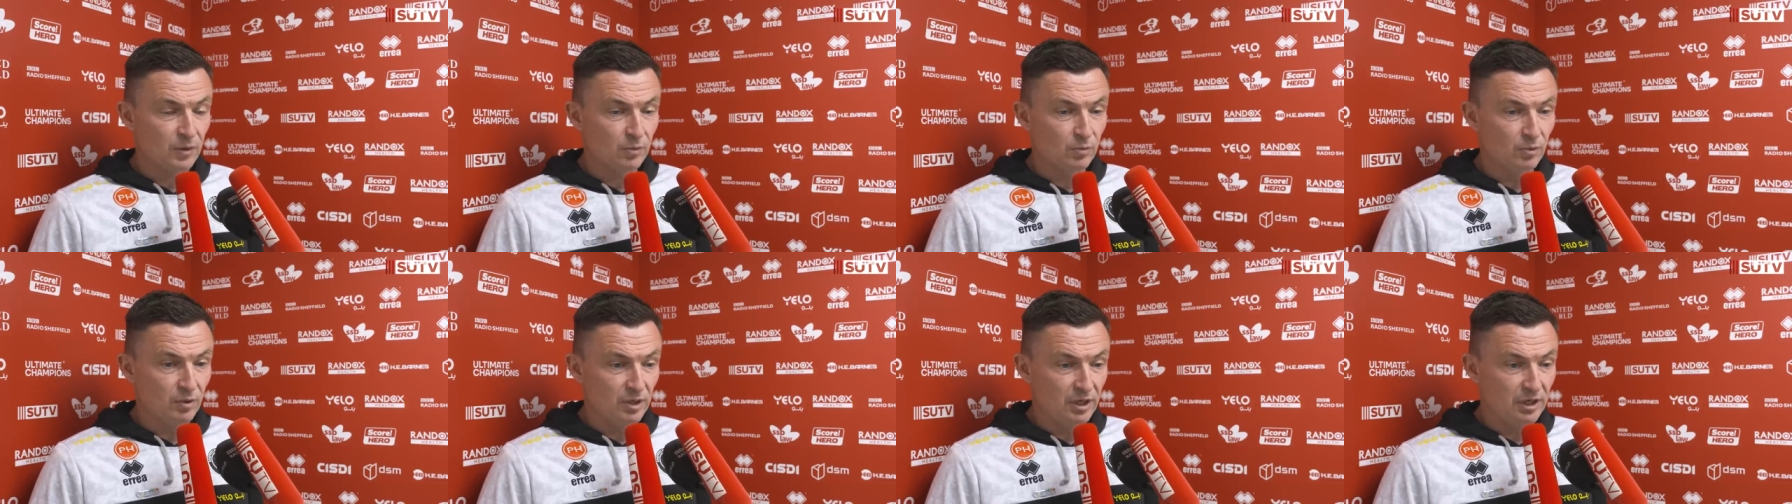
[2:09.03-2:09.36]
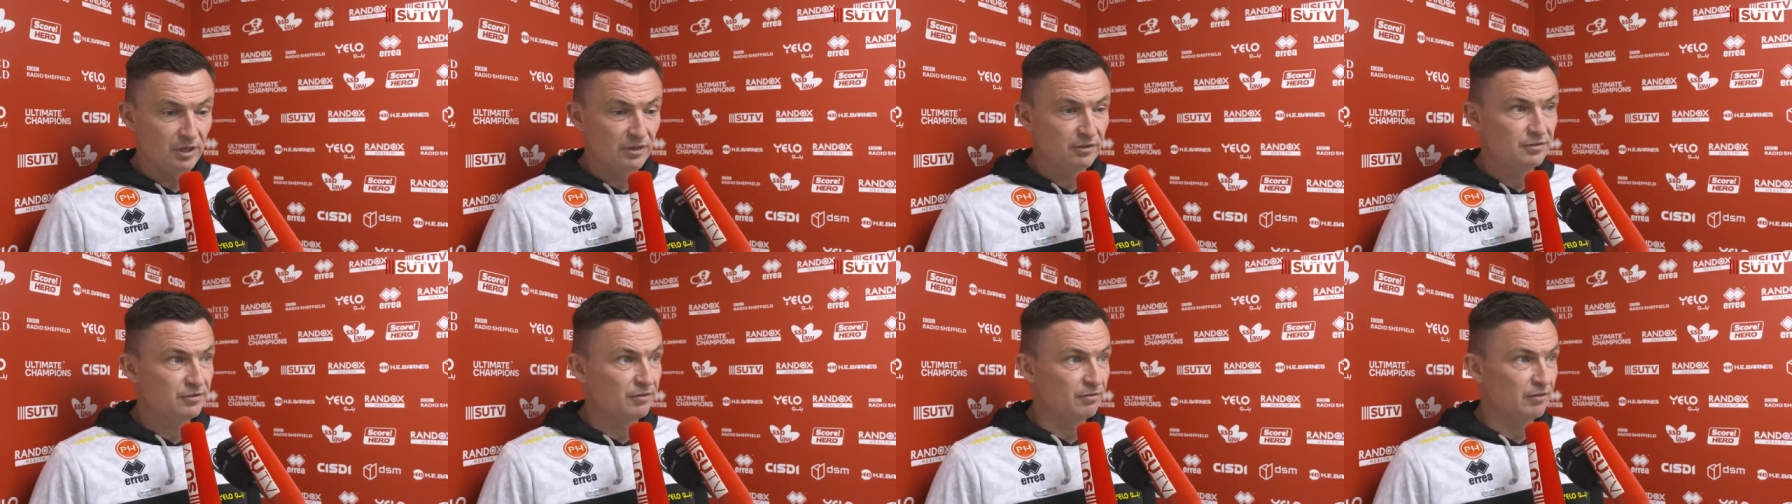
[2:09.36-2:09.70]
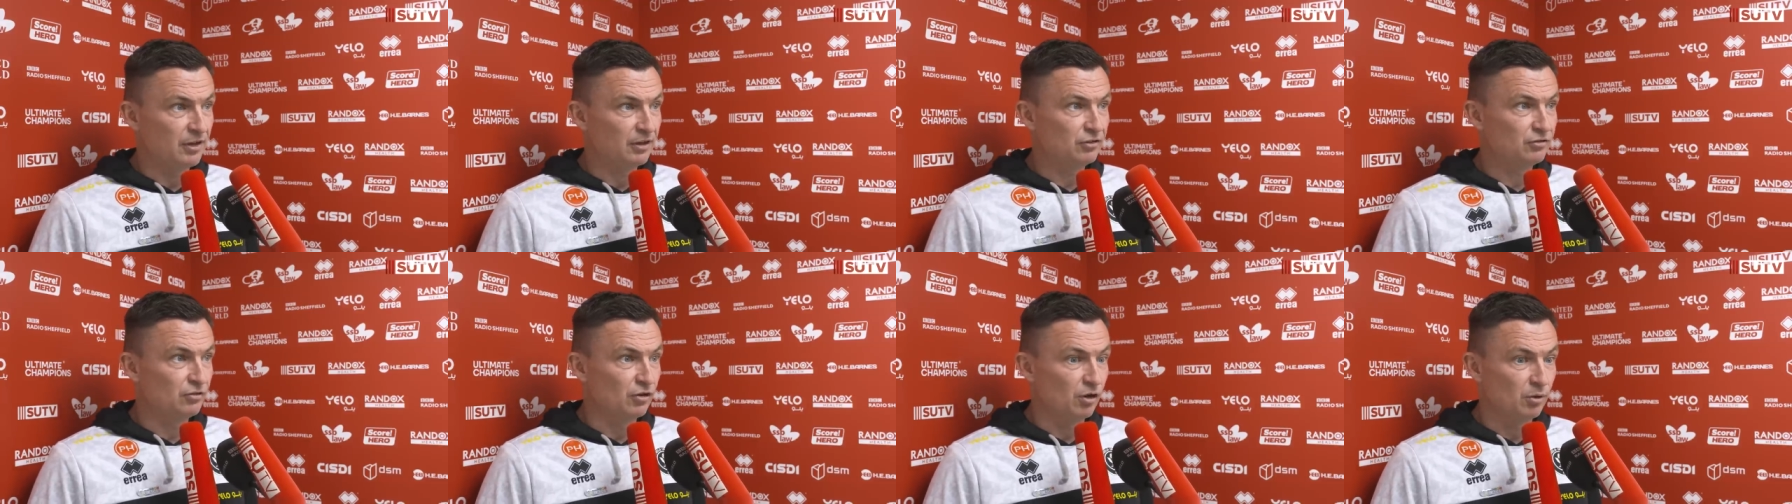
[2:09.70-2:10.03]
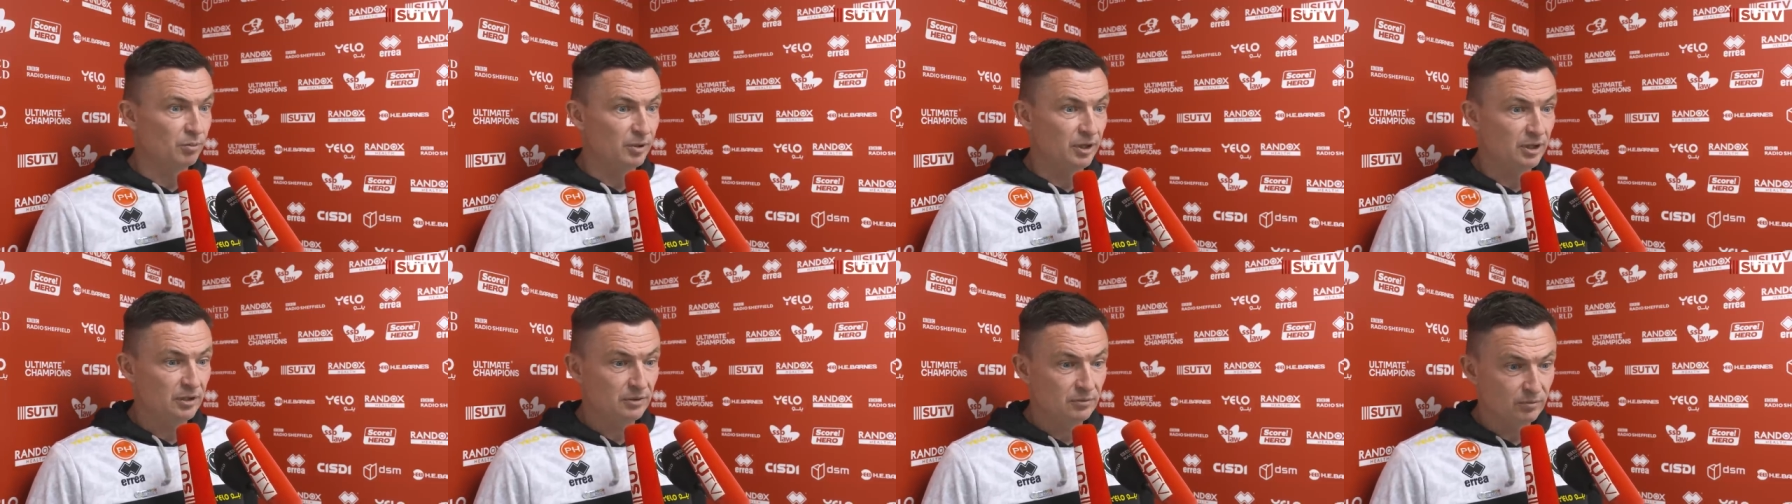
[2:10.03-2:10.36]
We needed to rest
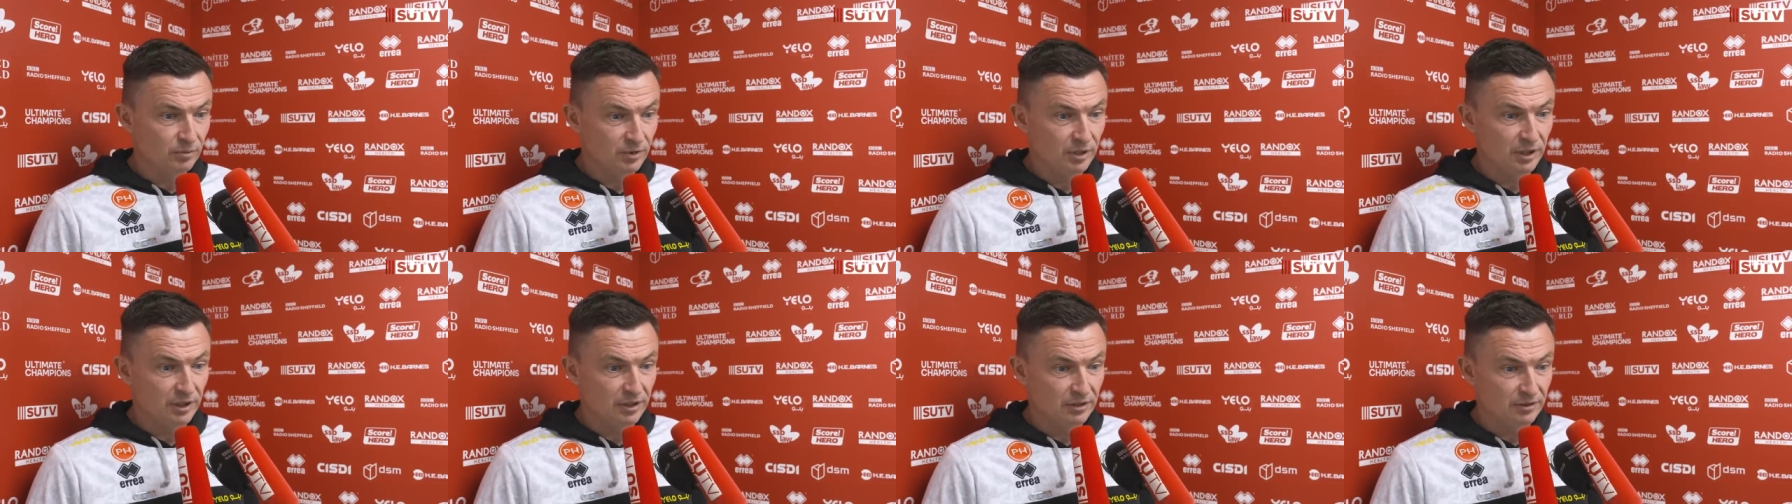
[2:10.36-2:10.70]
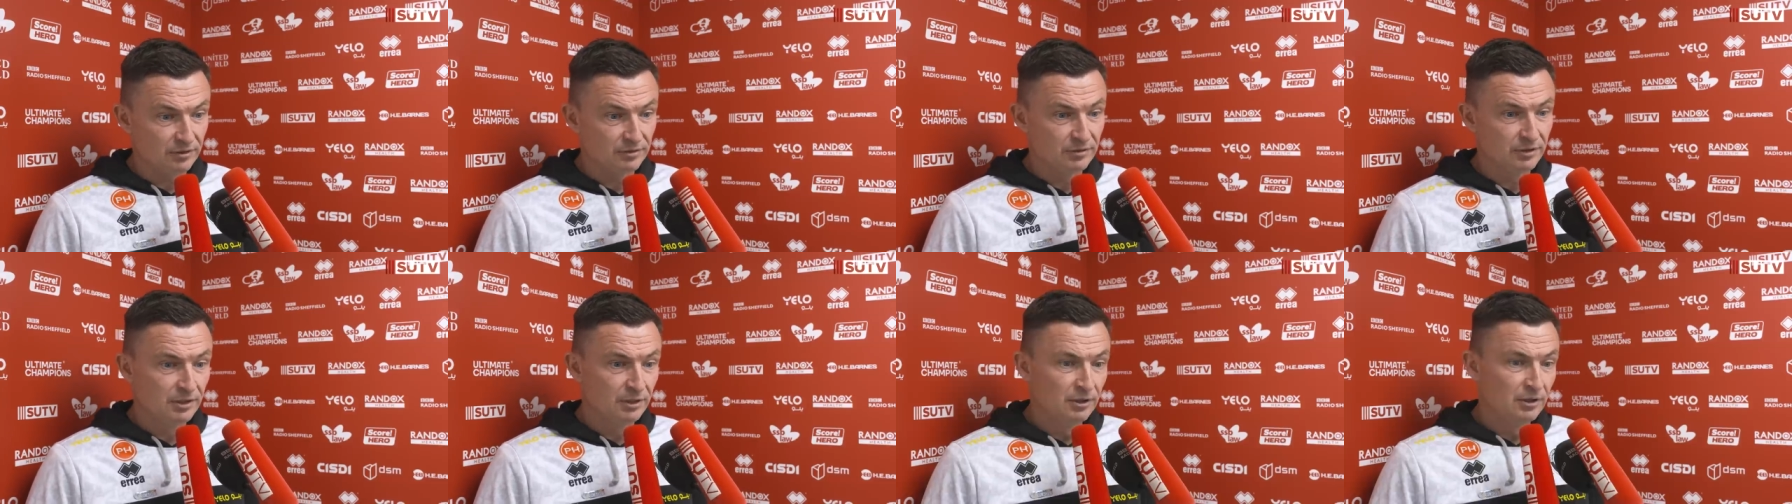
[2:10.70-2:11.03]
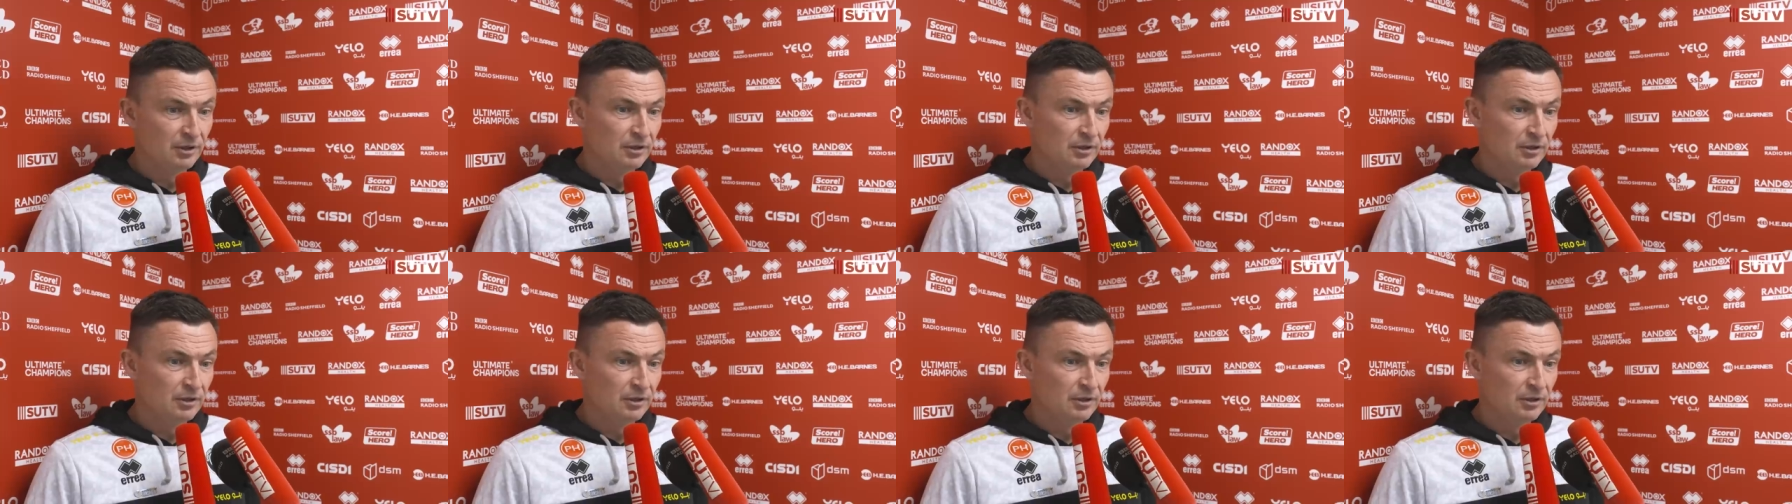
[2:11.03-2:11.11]
Tommy. We needed